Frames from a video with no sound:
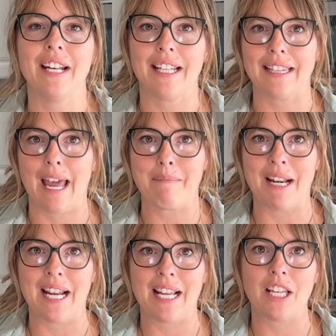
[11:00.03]
in
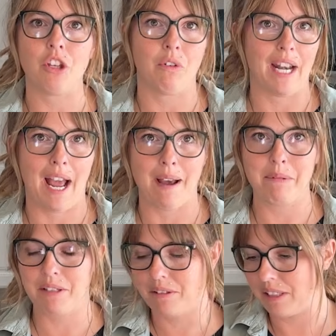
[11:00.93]
laminating, you can
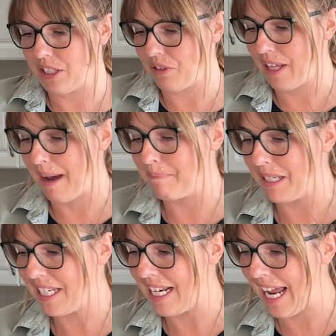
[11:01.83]
absolutely do that. But
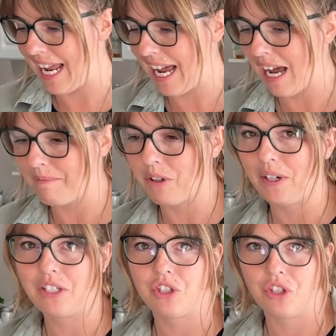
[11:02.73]
today I'm
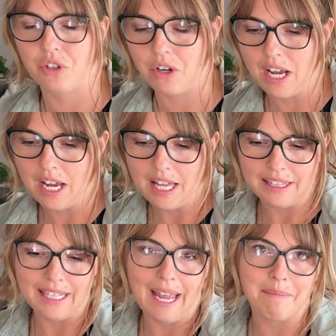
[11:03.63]
going to
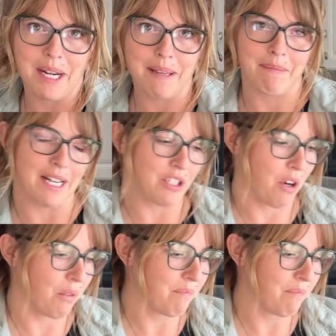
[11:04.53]
laminate my dough.